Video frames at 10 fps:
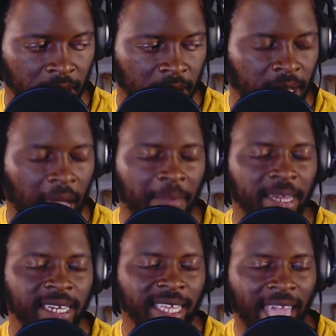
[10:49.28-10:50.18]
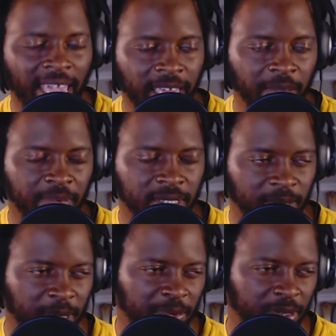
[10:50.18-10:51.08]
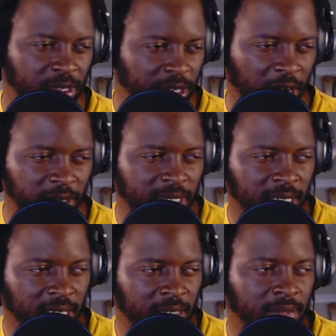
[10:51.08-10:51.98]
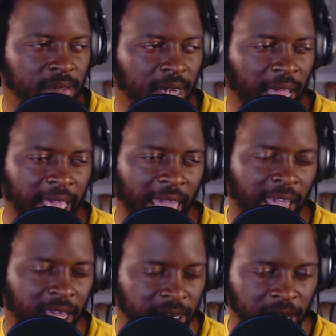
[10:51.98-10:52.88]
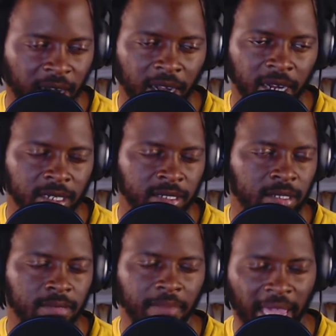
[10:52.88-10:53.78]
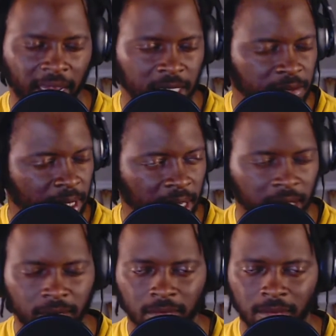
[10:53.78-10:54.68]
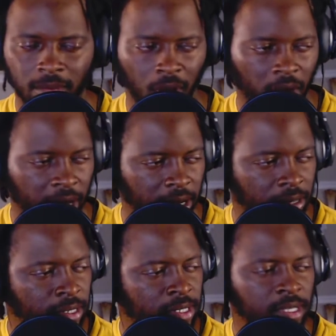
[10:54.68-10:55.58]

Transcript: I mean, the gatekeepers are people you don't see, like A&Rs, management, lawyers,